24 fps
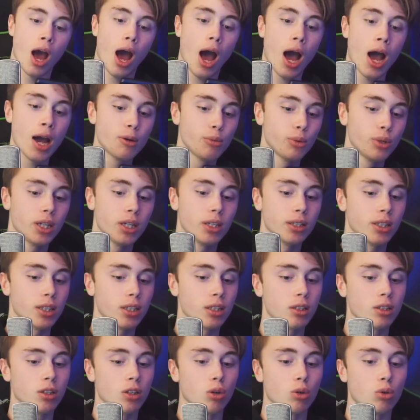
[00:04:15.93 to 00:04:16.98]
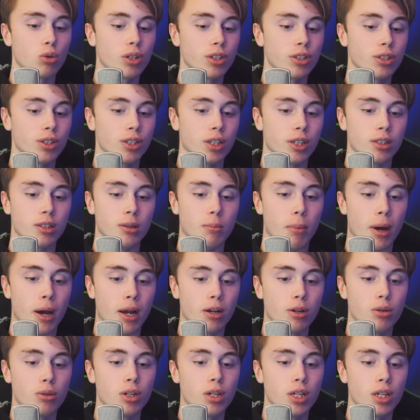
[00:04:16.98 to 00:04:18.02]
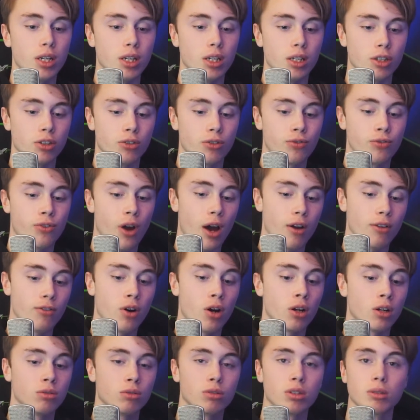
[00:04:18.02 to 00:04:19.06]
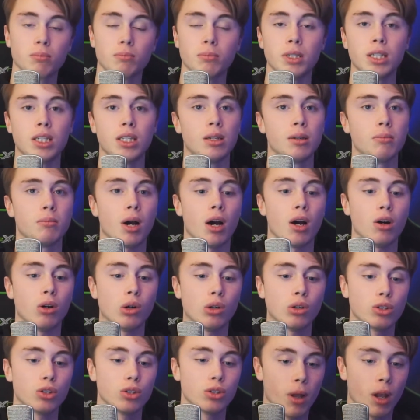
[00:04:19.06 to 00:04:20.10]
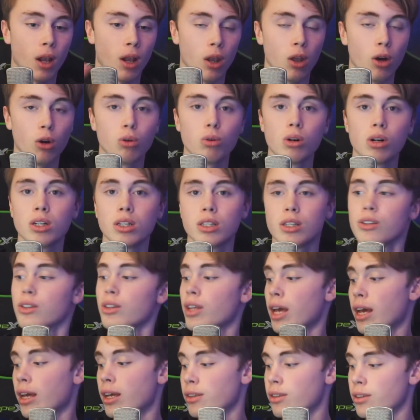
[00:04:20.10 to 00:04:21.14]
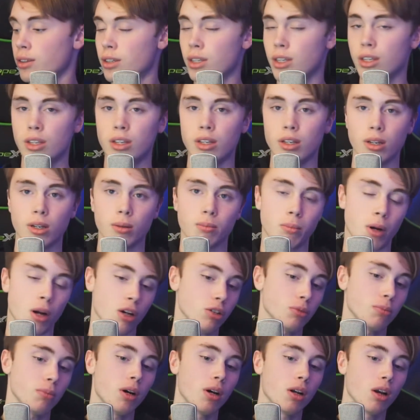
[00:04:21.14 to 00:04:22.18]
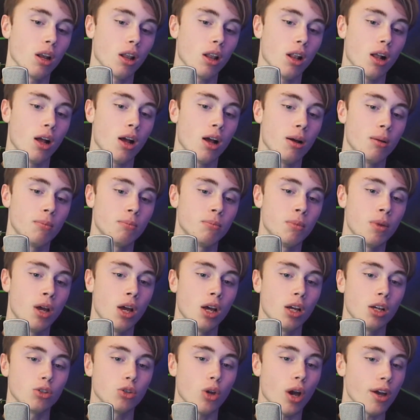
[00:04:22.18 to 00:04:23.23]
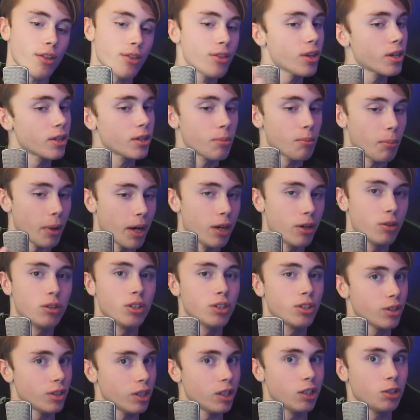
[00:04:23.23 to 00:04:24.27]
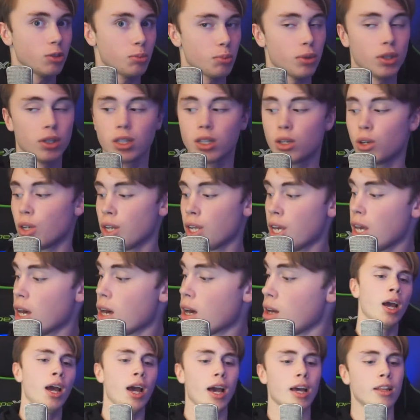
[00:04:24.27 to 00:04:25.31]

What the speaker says: I really didn't notice that the battery is 500 milliamp hours lower than the Plus model, so I think the battery still is pretty good here.